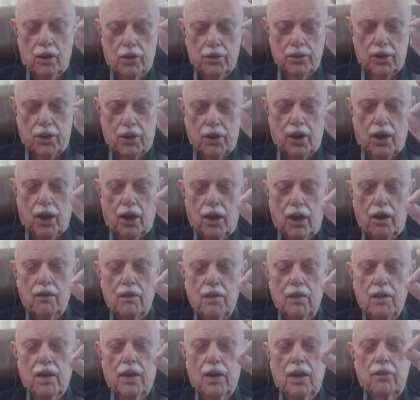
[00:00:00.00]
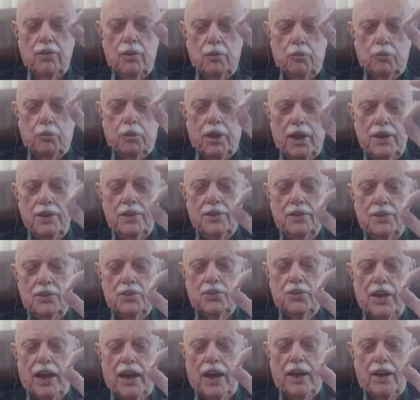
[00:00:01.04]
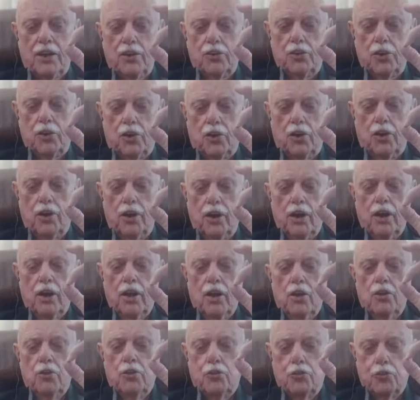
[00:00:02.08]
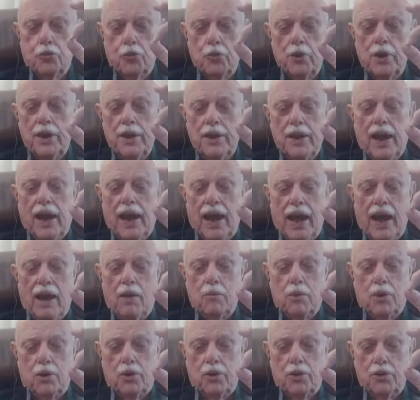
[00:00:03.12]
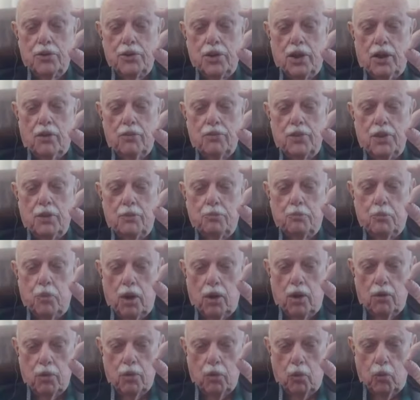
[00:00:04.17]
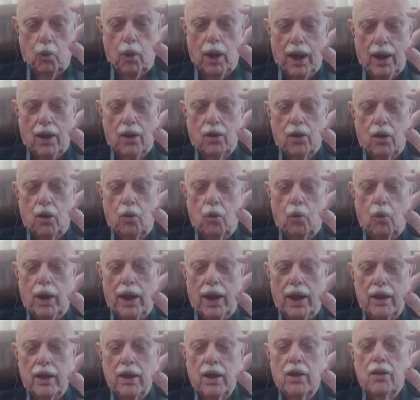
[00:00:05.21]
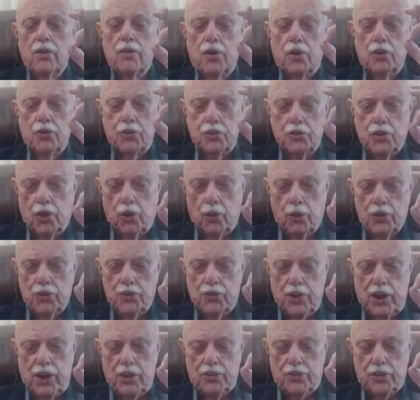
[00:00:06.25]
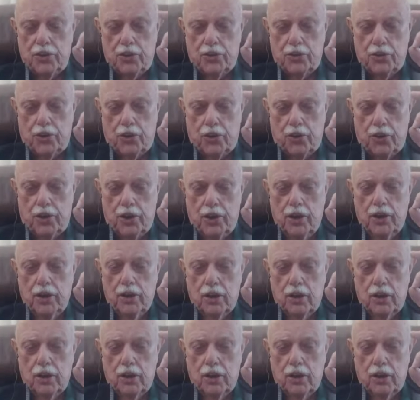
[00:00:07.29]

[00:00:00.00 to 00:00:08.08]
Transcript: on the car, if you place the second turn 3 diameters of the wire away, there's no adjacent turn